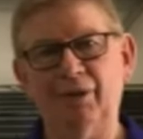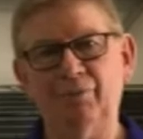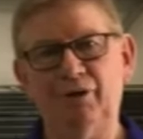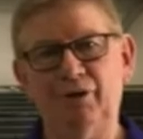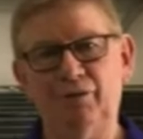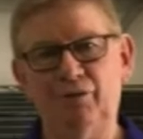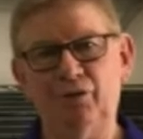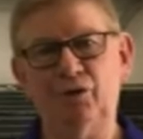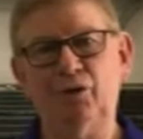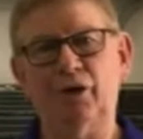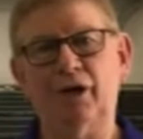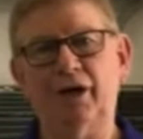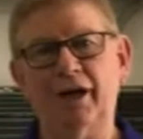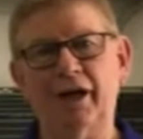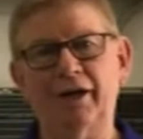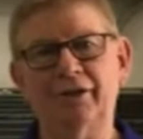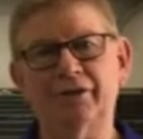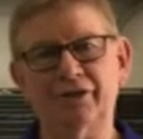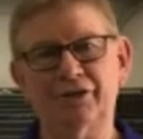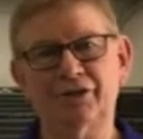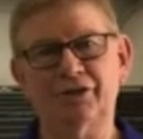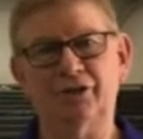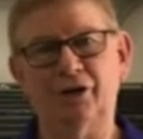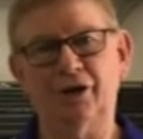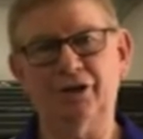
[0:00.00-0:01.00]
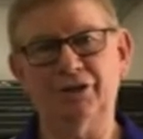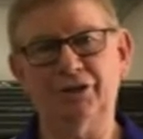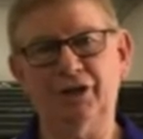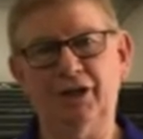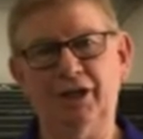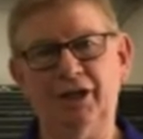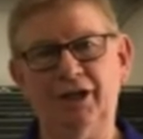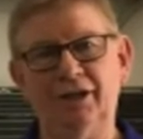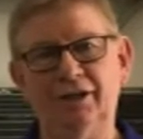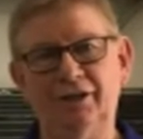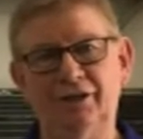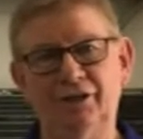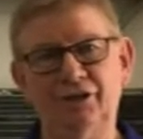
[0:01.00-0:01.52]
If you've got an undersized
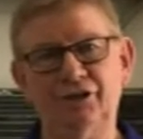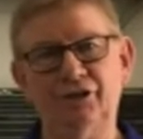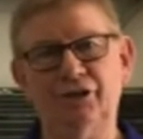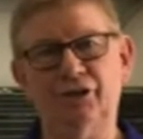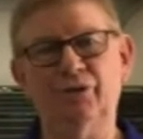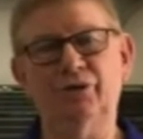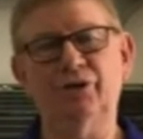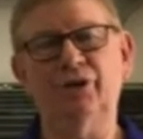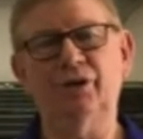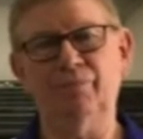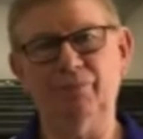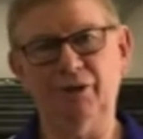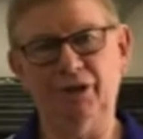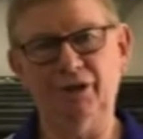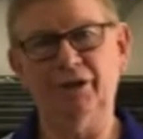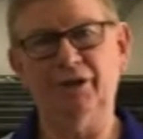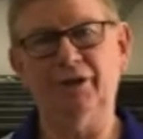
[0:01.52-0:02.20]
air conditioner in